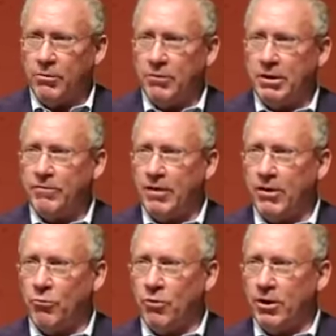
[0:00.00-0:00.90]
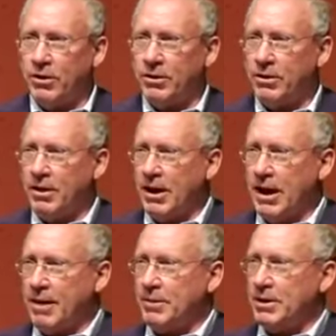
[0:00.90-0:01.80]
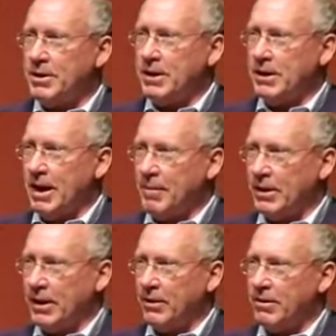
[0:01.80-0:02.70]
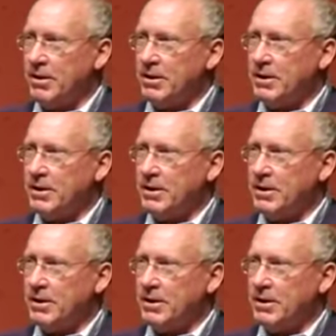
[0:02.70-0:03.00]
And we found one common denominator.